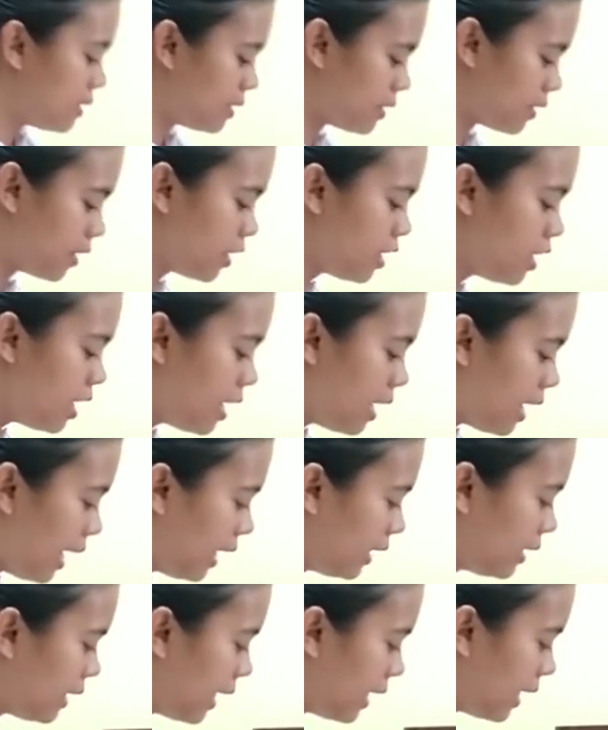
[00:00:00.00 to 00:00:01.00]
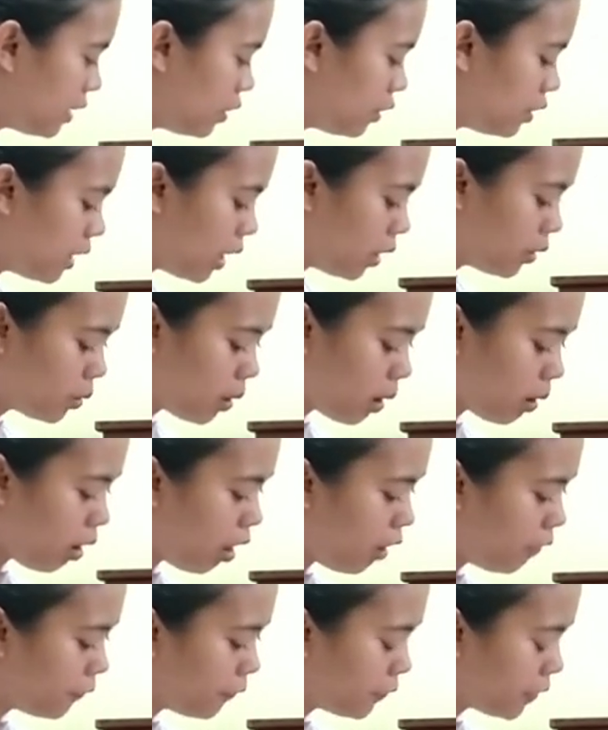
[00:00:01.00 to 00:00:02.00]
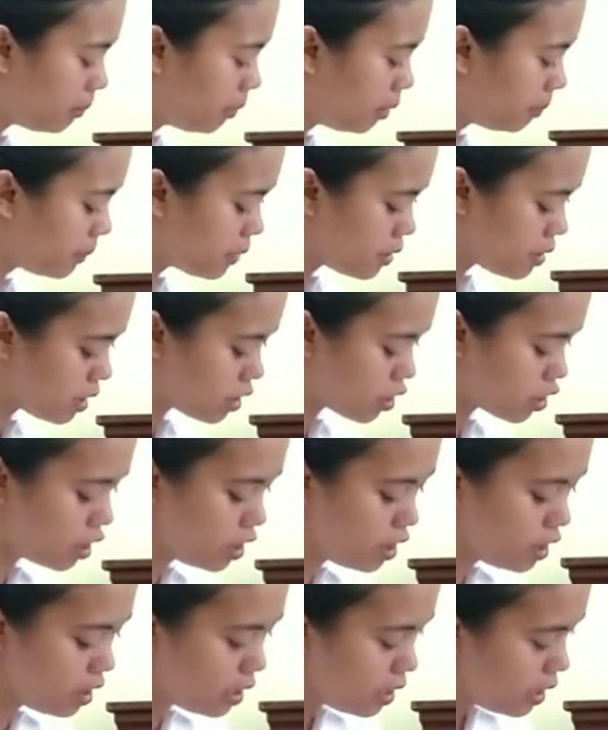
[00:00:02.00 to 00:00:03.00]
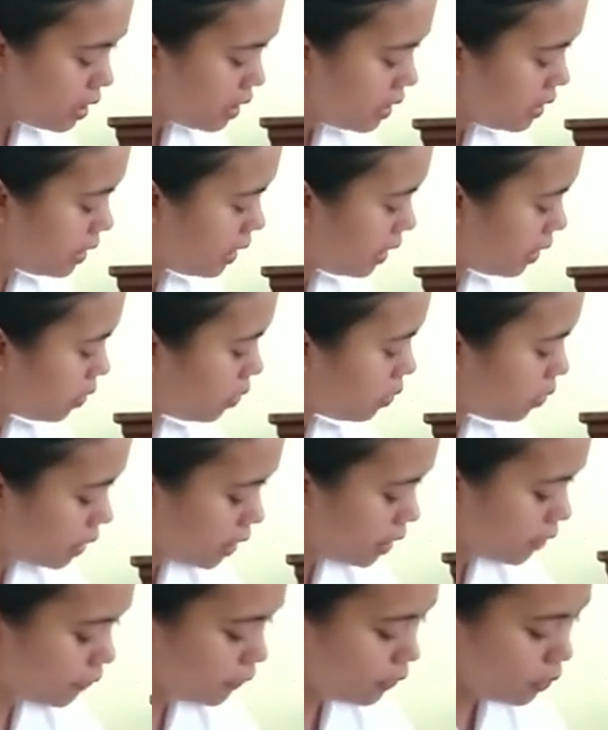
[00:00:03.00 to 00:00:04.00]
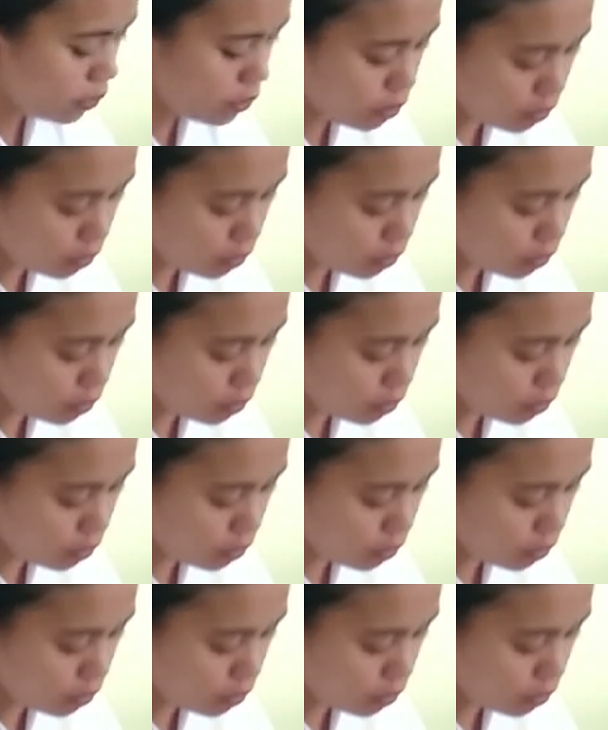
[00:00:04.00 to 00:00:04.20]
Sir, I'll guide you now to a comfortable position. Now, if you